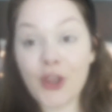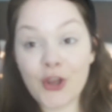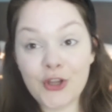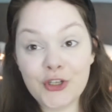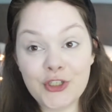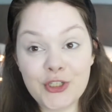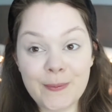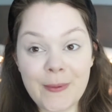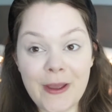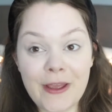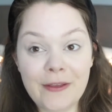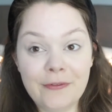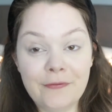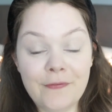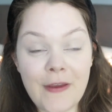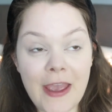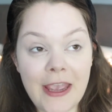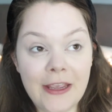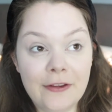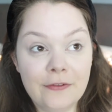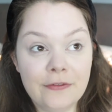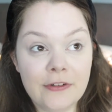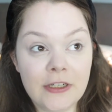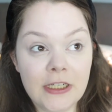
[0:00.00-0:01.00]
going on to my
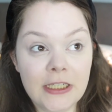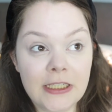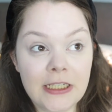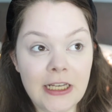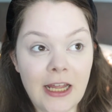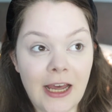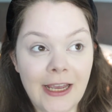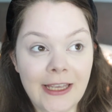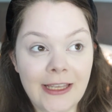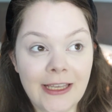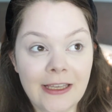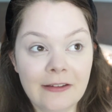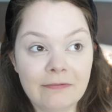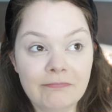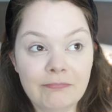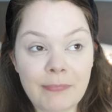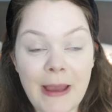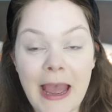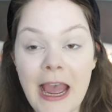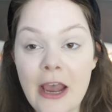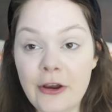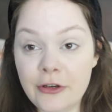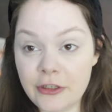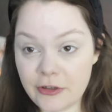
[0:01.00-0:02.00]
favorite like
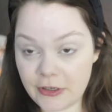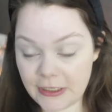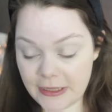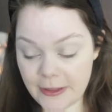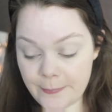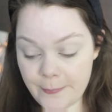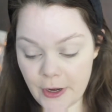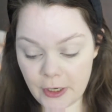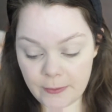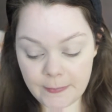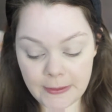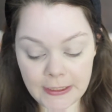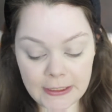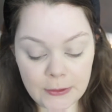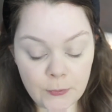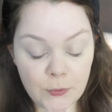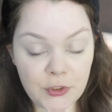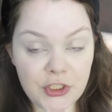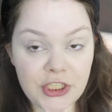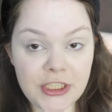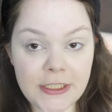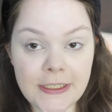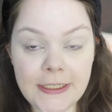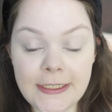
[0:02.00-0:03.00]
powder at the moment,
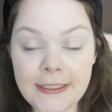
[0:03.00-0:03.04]
which